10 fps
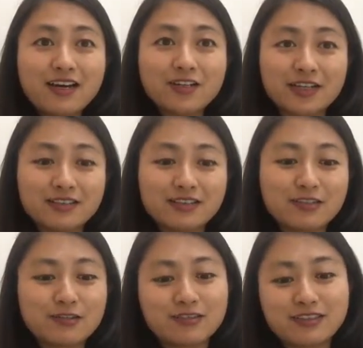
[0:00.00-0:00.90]
Okay,
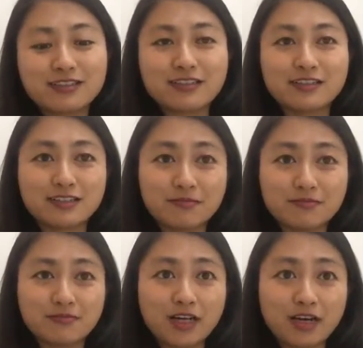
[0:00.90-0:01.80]
so these are
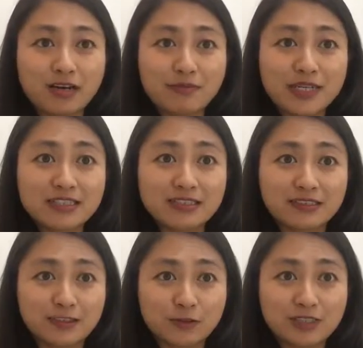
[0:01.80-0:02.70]
some
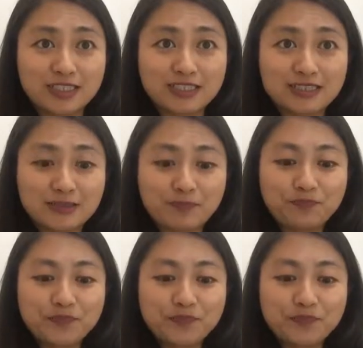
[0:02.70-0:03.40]
basic duties.